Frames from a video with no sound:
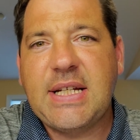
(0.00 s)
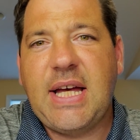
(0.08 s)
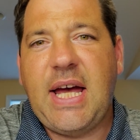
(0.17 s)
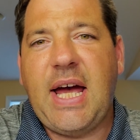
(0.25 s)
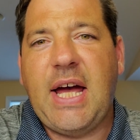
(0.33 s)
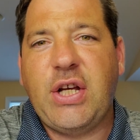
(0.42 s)

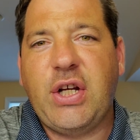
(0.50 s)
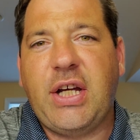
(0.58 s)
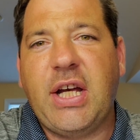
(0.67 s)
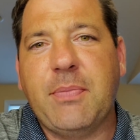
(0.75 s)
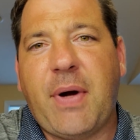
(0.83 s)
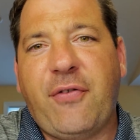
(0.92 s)
and you can
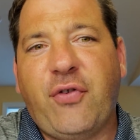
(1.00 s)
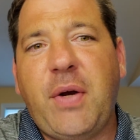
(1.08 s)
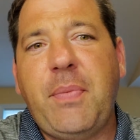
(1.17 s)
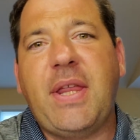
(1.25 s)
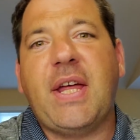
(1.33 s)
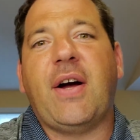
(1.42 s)
get my
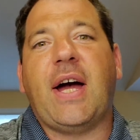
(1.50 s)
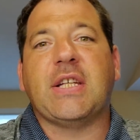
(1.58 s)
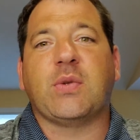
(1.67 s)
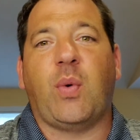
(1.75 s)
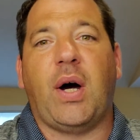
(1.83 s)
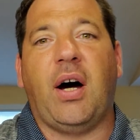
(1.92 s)
freebie there
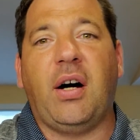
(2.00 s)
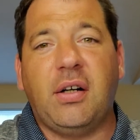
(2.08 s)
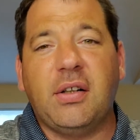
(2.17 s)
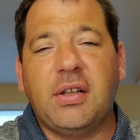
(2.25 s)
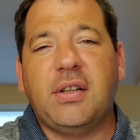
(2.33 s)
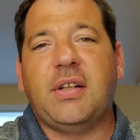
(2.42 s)
as
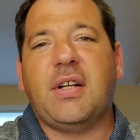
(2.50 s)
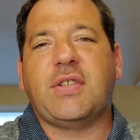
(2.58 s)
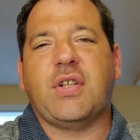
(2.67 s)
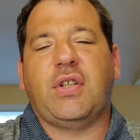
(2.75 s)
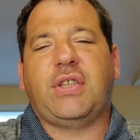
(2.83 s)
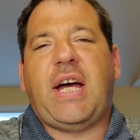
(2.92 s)
well.
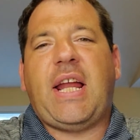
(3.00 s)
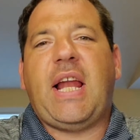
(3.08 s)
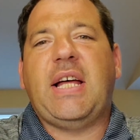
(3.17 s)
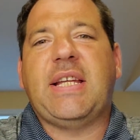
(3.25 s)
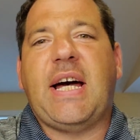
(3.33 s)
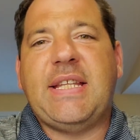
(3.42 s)
So
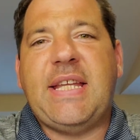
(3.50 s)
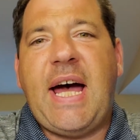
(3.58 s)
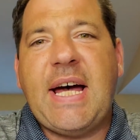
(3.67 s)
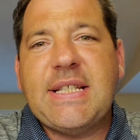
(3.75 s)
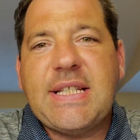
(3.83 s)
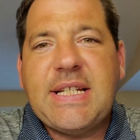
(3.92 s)

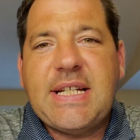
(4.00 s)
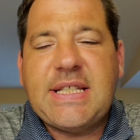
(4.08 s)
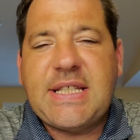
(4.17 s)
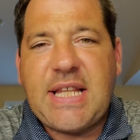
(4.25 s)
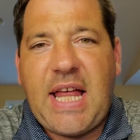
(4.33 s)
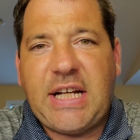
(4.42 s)

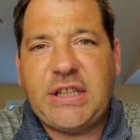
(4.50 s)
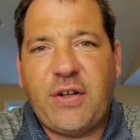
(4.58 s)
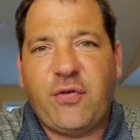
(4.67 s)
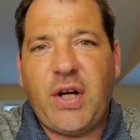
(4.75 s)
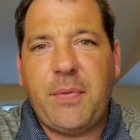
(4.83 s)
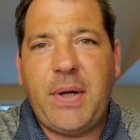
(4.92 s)

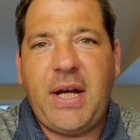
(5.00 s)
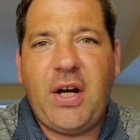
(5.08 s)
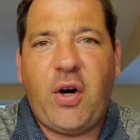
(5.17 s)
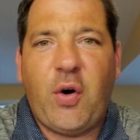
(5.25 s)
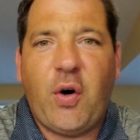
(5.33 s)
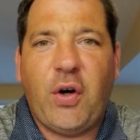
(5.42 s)

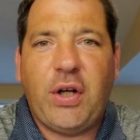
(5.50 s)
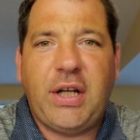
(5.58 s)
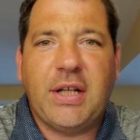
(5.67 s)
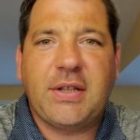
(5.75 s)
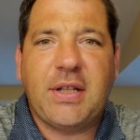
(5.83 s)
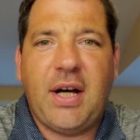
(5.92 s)
chadallen.net/freebie, or you
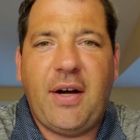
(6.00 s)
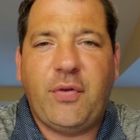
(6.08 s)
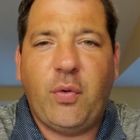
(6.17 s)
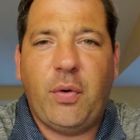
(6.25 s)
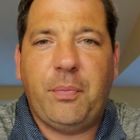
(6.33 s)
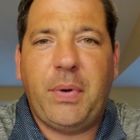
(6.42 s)
get if
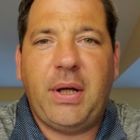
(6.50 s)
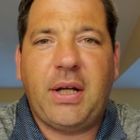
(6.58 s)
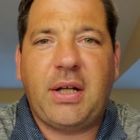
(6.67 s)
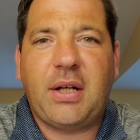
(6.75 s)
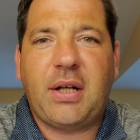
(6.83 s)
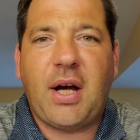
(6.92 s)
you want to
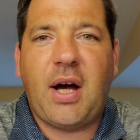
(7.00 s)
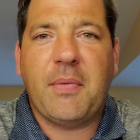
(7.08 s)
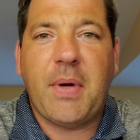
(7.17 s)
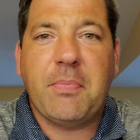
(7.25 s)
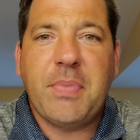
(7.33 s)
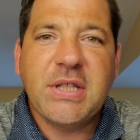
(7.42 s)
become
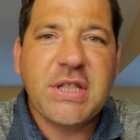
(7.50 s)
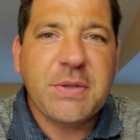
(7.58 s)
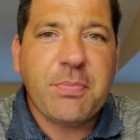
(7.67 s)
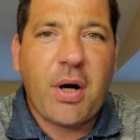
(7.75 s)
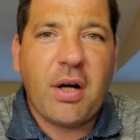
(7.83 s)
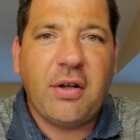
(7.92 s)
a business
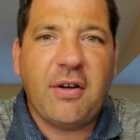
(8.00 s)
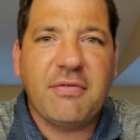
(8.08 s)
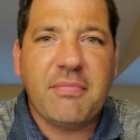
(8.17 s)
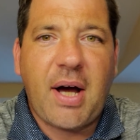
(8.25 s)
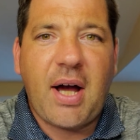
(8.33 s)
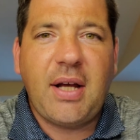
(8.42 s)
partner of
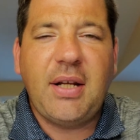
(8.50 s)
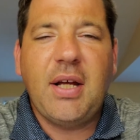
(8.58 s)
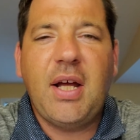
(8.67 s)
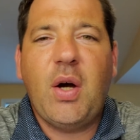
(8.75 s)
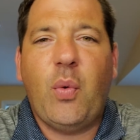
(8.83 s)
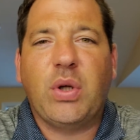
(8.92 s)
mine,
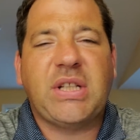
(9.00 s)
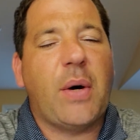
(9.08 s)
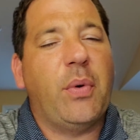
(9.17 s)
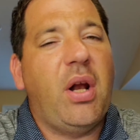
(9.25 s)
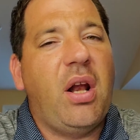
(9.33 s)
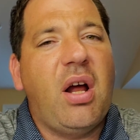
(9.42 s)
which I
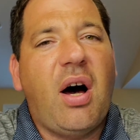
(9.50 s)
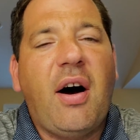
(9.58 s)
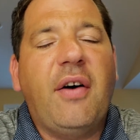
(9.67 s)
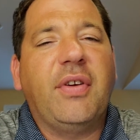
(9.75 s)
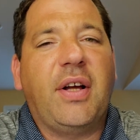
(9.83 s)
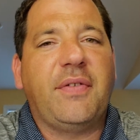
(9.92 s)
would
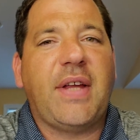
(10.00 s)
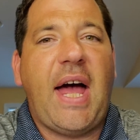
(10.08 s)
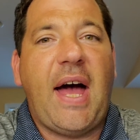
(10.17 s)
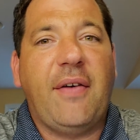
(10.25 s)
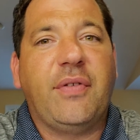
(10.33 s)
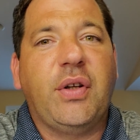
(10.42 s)
love, love to
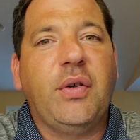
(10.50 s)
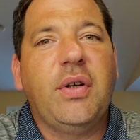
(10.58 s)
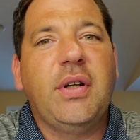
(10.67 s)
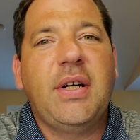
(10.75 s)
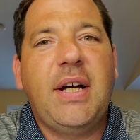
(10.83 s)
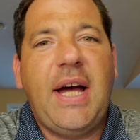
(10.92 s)
have you,
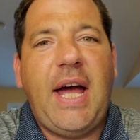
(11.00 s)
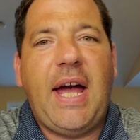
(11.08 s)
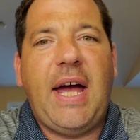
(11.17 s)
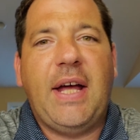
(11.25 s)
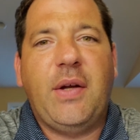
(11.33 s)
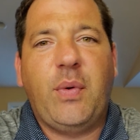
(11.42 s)

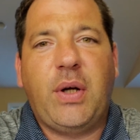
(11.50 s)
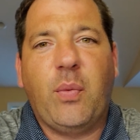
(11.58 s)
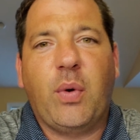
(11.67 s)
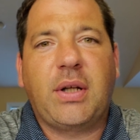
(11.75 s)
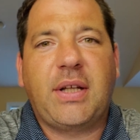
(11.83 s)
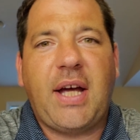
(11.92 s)
and we could
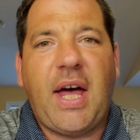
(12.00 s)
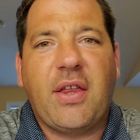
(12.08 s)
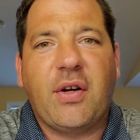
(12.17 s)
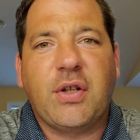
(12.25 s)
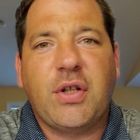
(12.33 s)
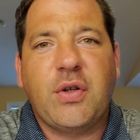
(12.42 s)
work
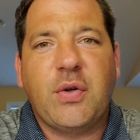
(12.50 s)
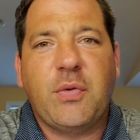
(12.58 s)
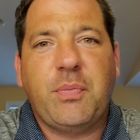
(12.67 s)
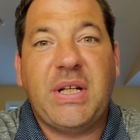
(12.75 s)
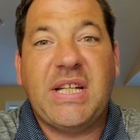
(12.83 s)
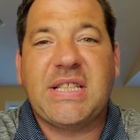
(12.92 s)
together to
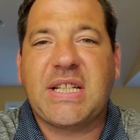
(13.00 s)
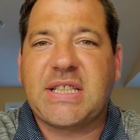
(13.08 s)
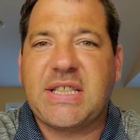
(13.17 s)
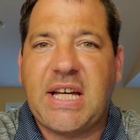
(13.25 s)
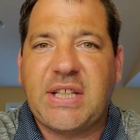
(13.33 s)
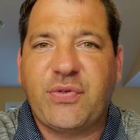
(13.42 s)
be
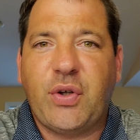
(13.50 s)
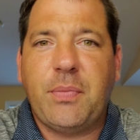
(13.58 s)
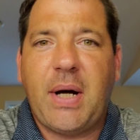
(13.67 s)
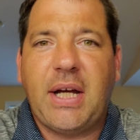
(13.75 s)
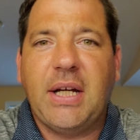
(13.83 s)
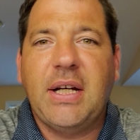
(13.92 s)
successful.
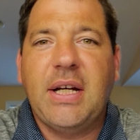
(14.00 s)
My